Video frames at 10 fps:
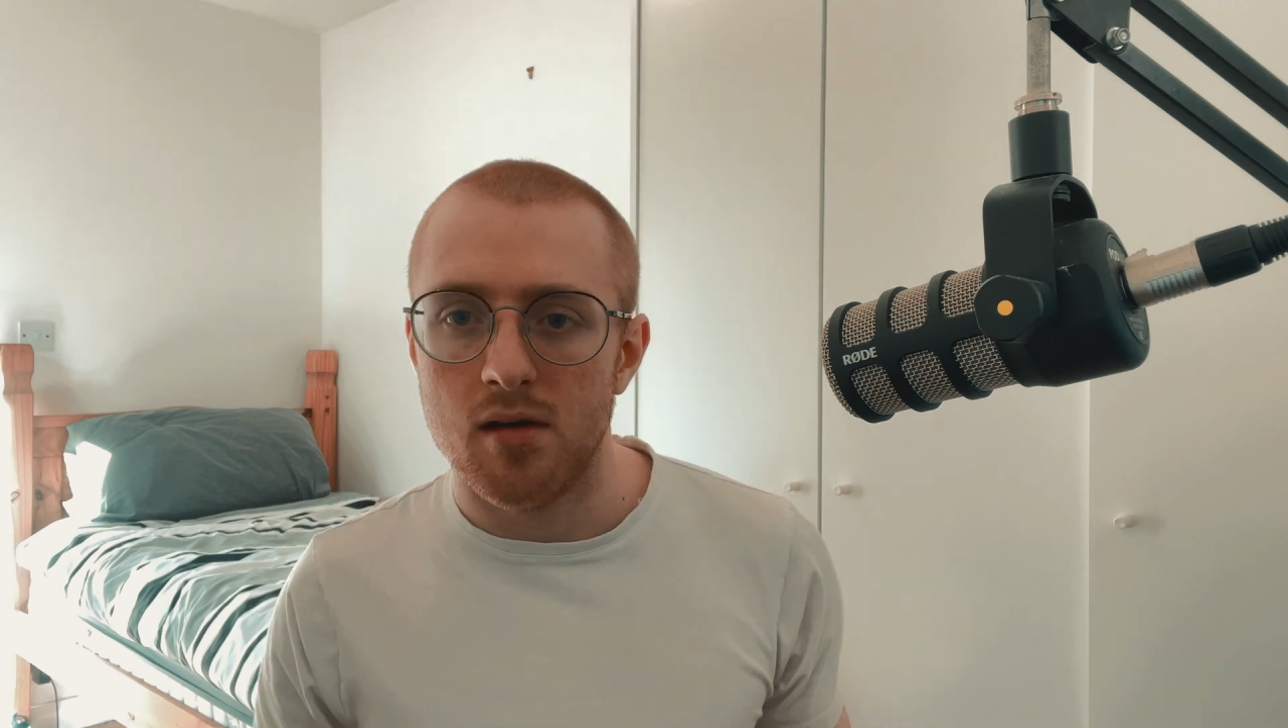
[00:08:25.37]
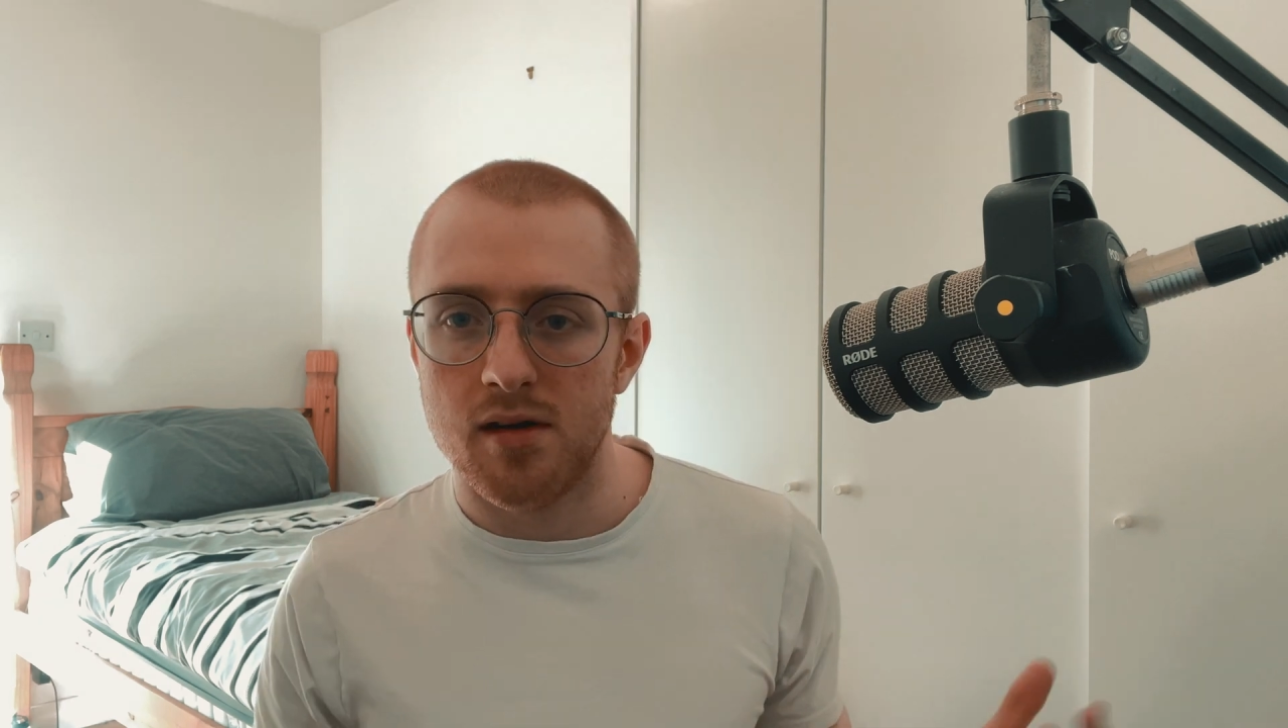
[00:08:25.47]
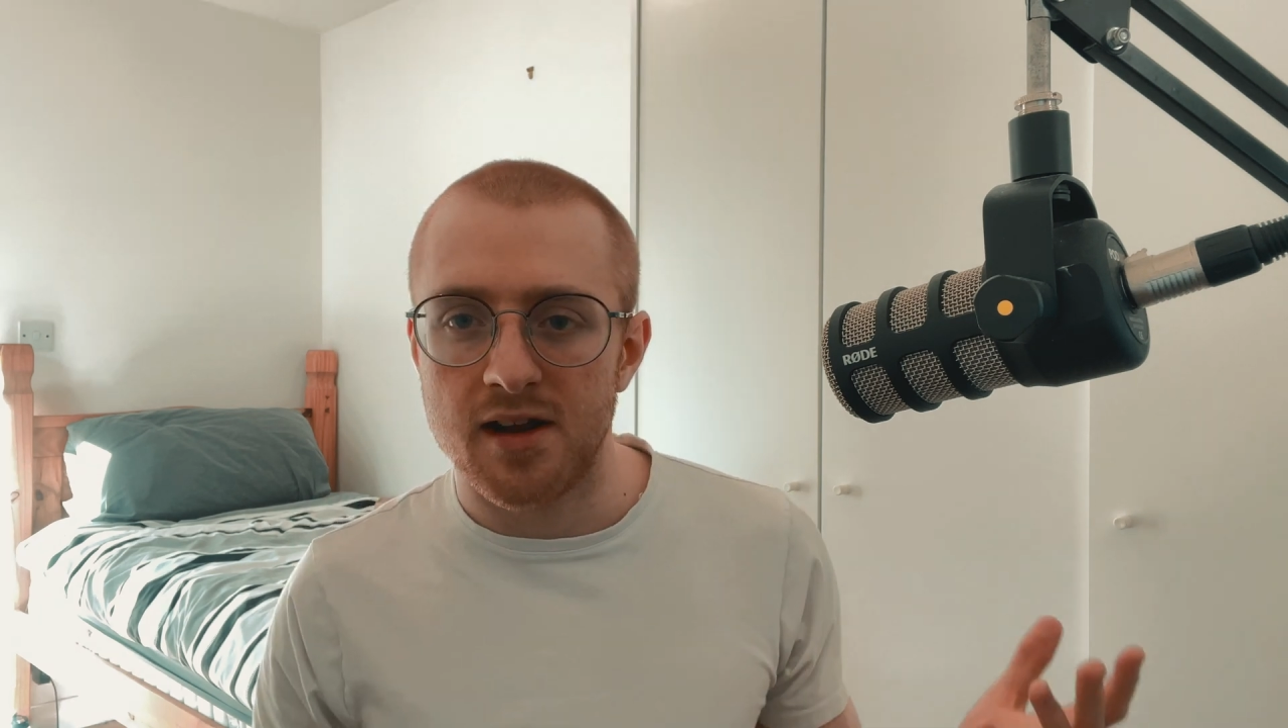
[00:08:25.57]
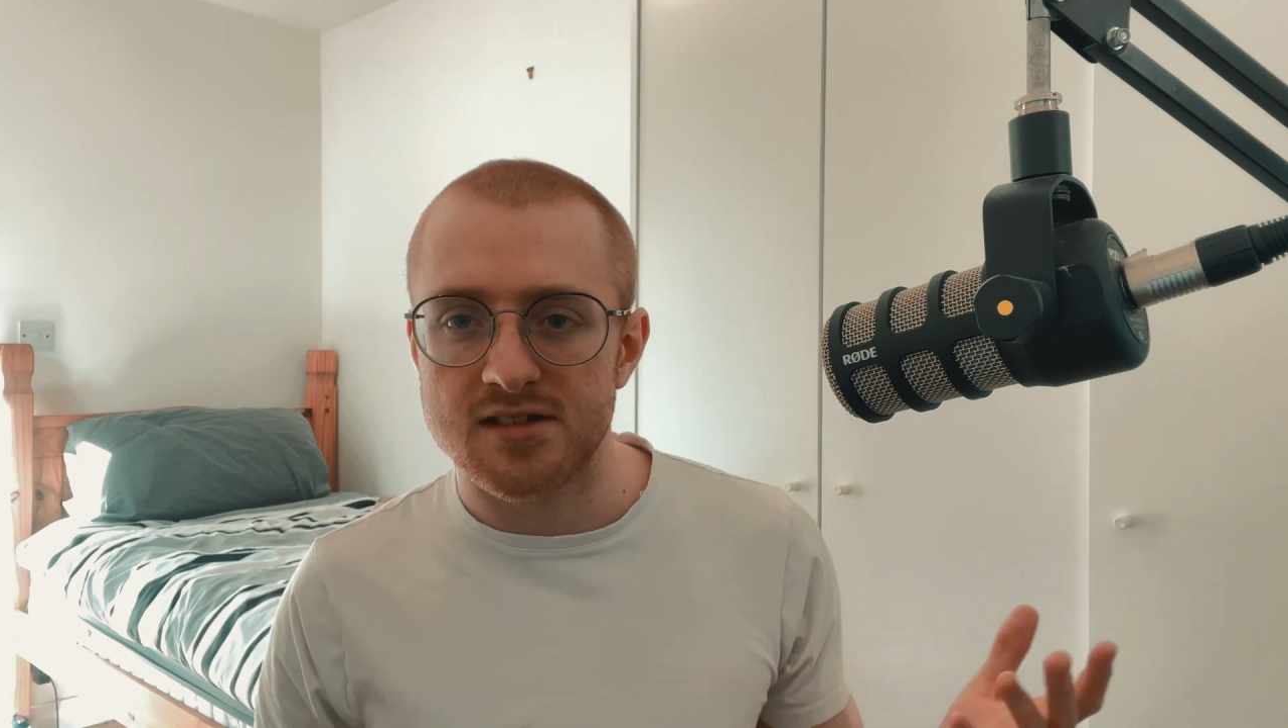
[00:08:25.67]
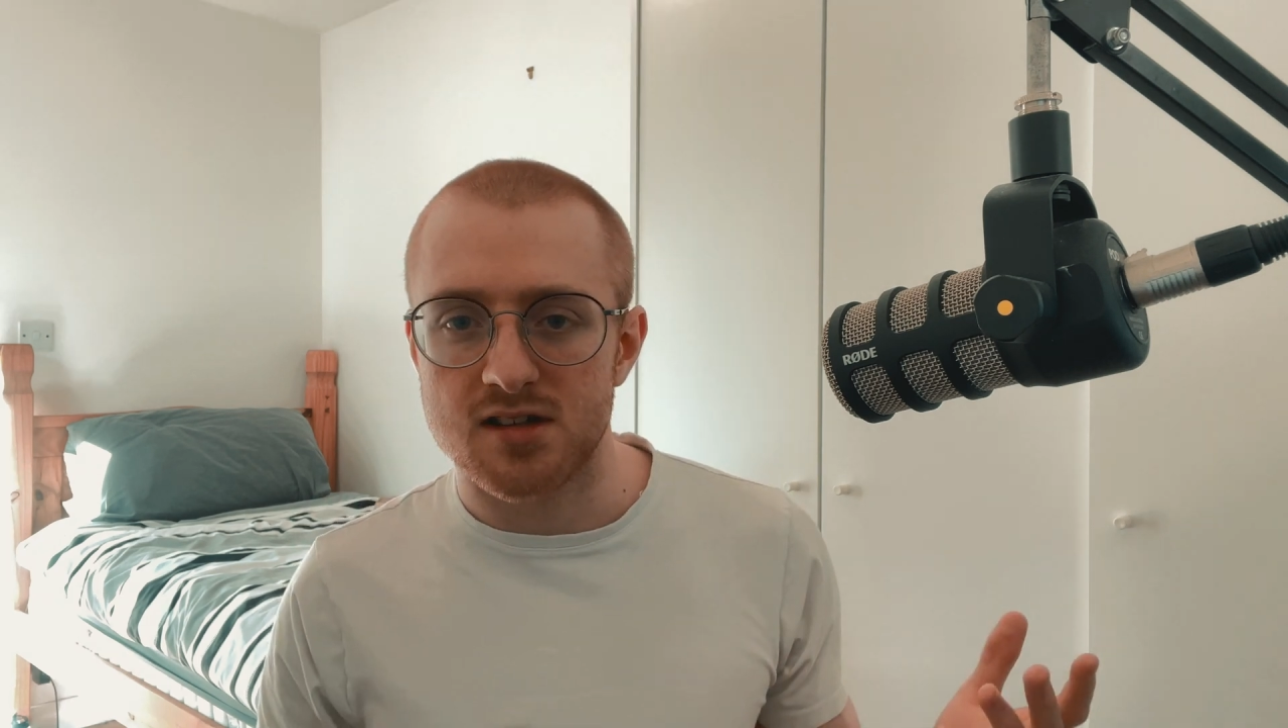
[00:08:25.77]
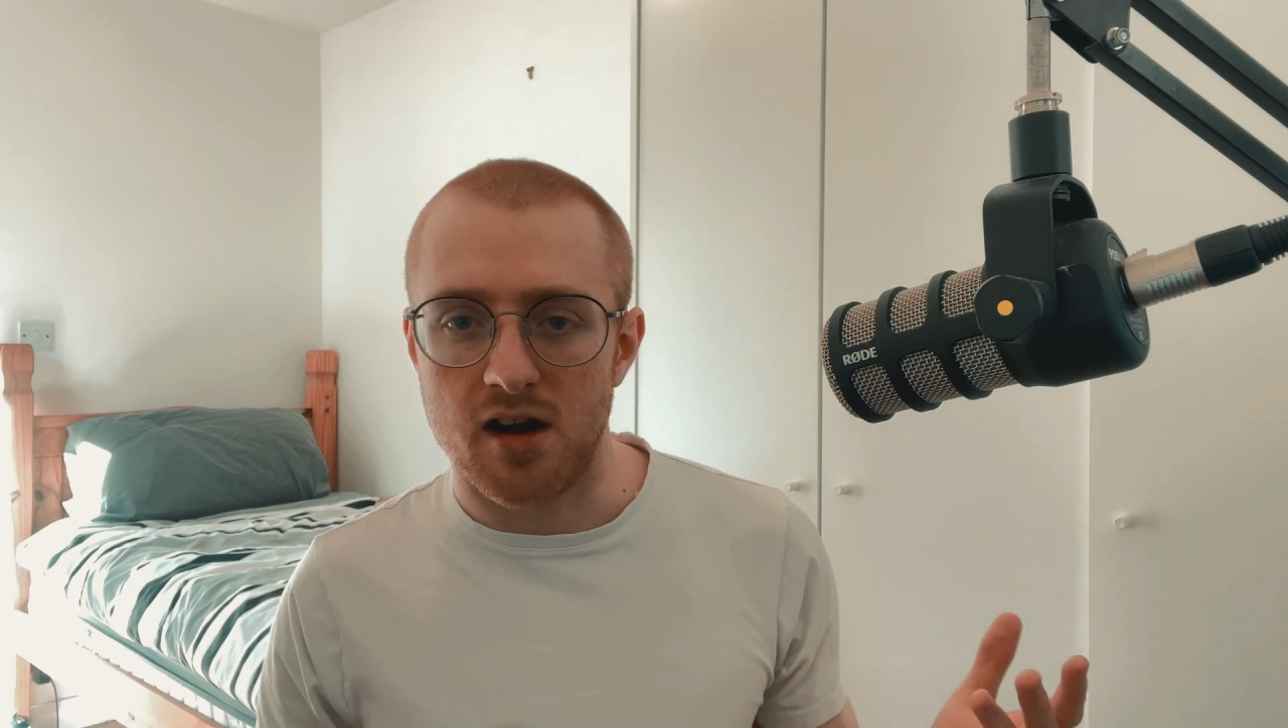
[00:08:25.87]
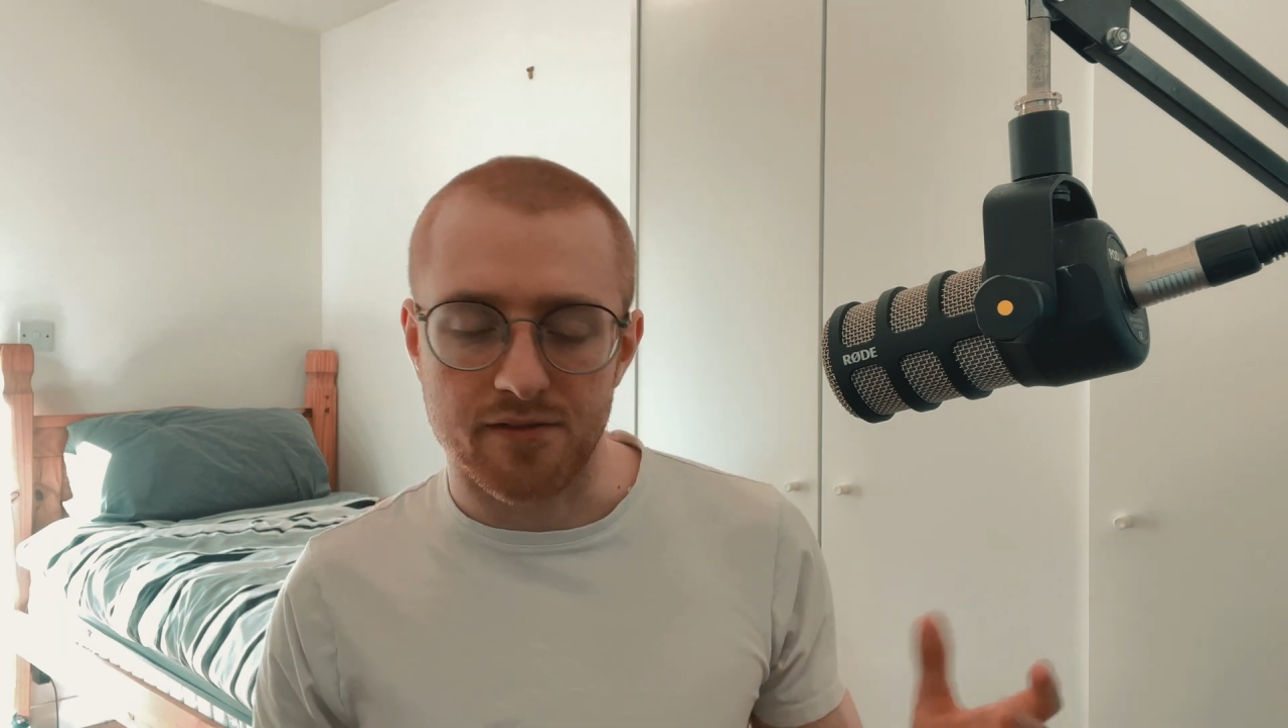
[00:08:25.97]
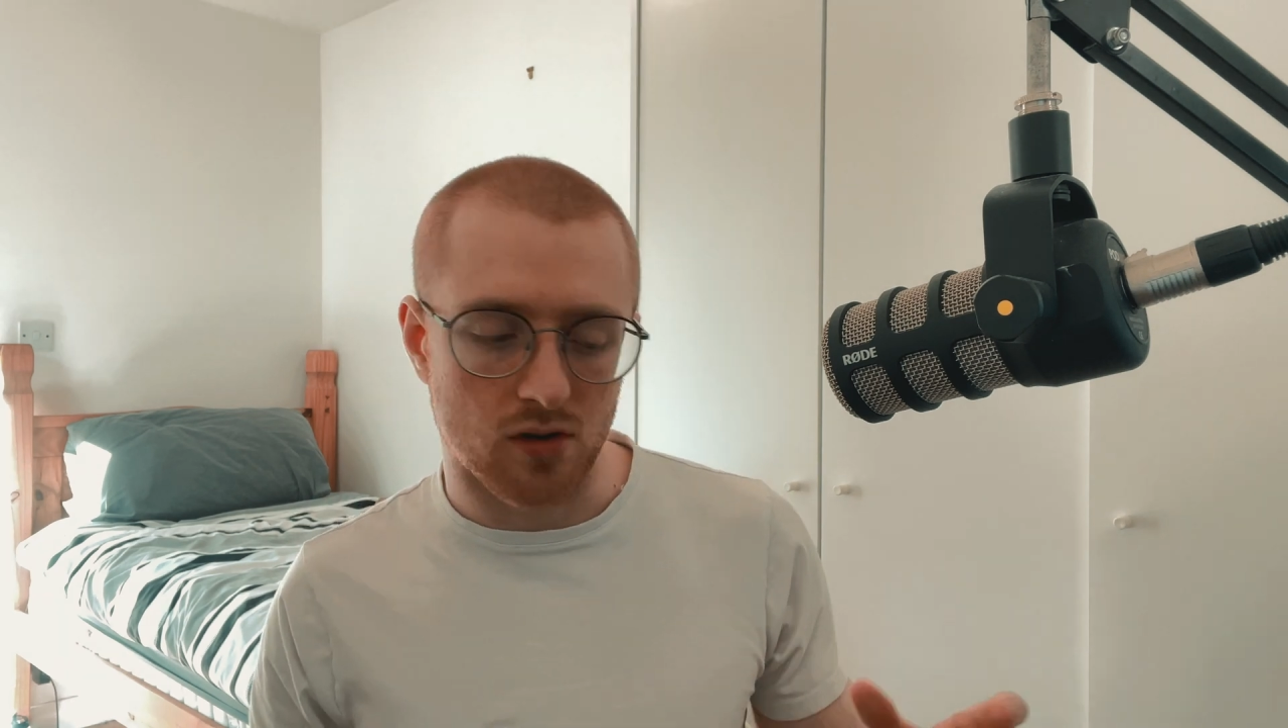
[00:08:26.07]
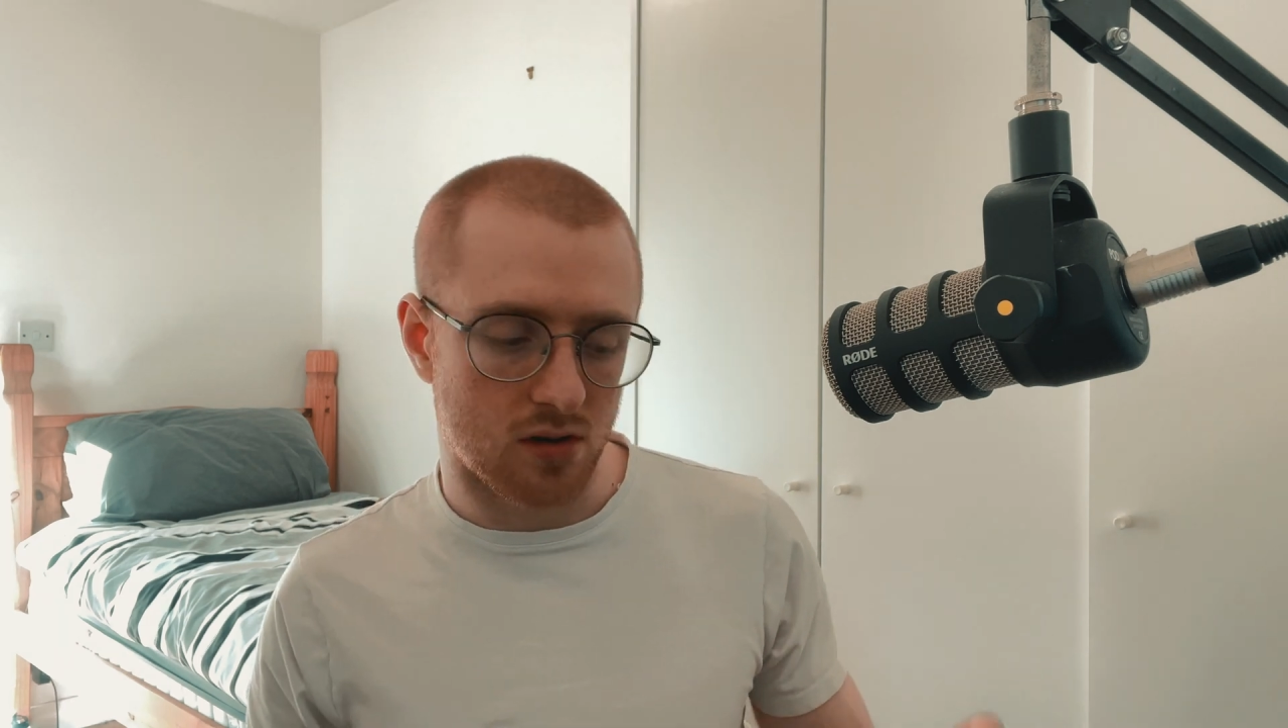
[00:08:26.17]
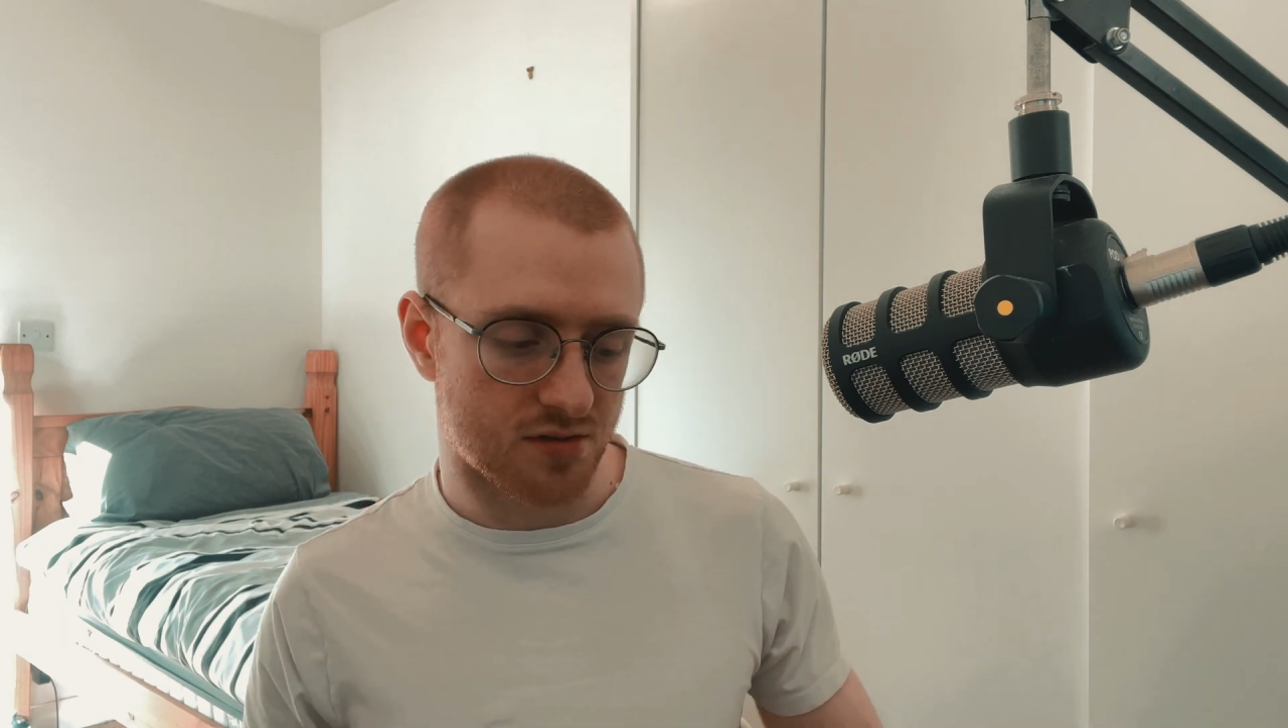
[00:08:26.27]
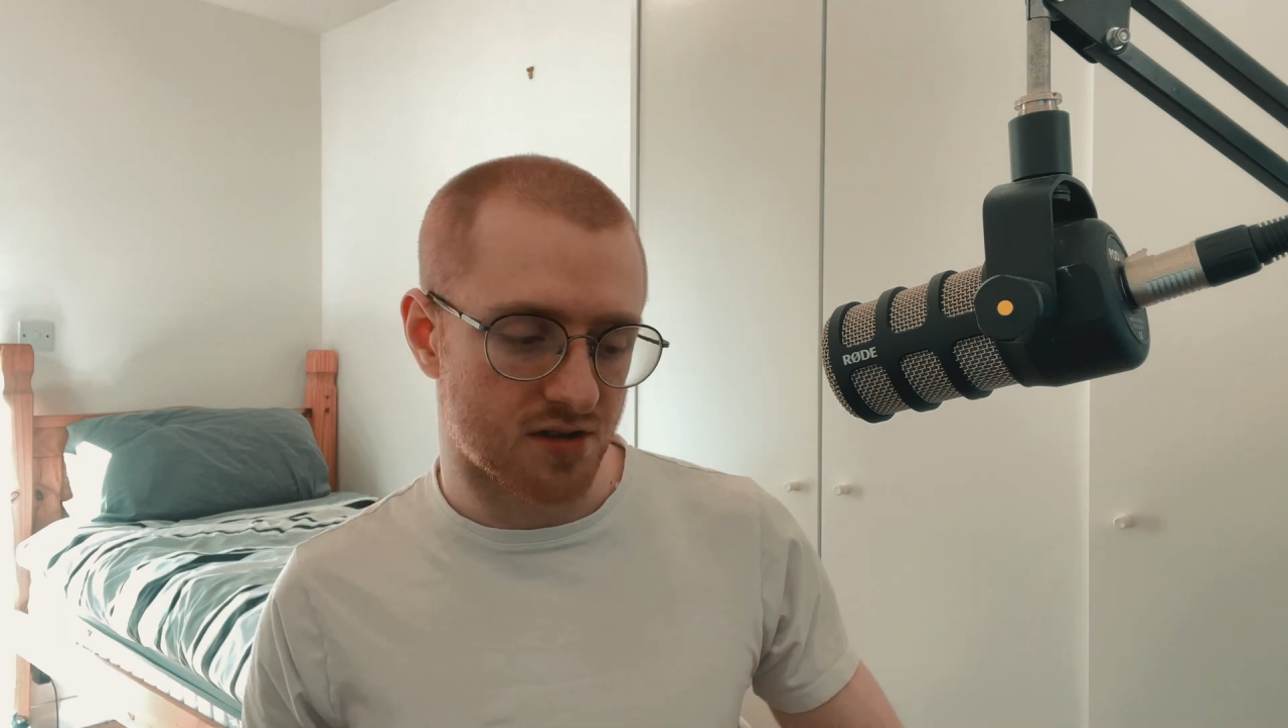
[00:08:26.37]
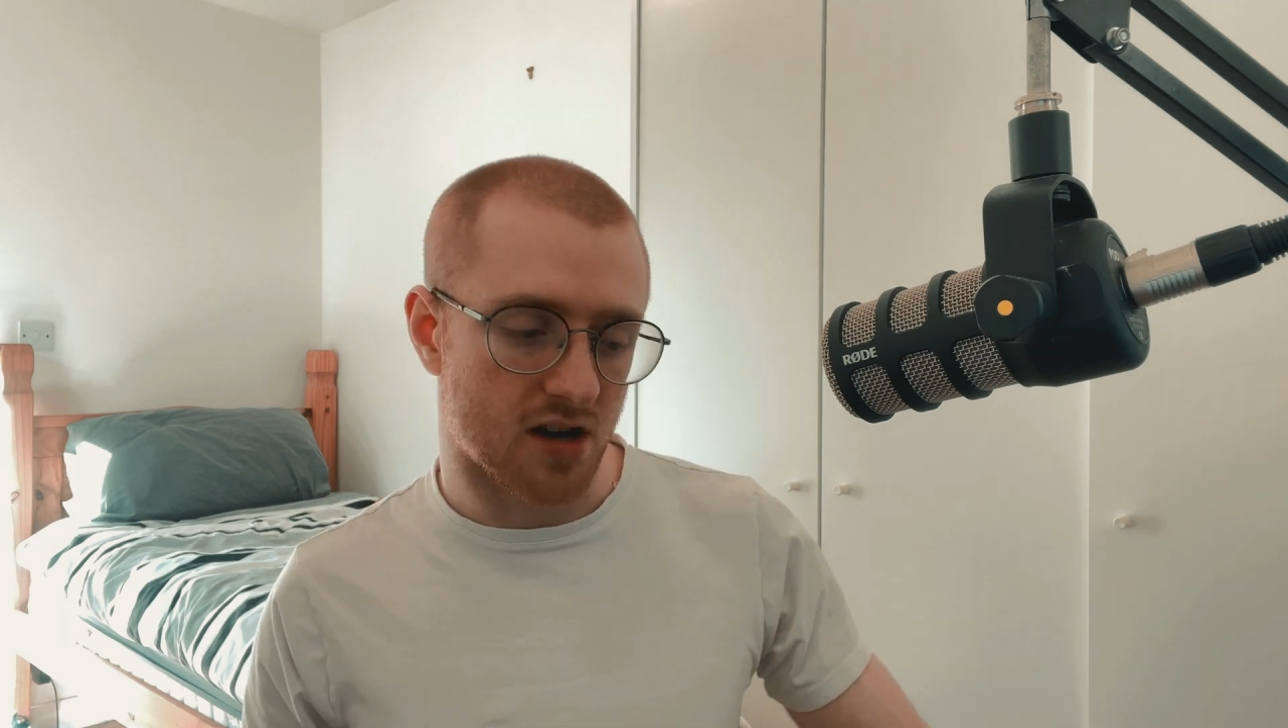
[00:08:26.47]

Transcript: Next, I've got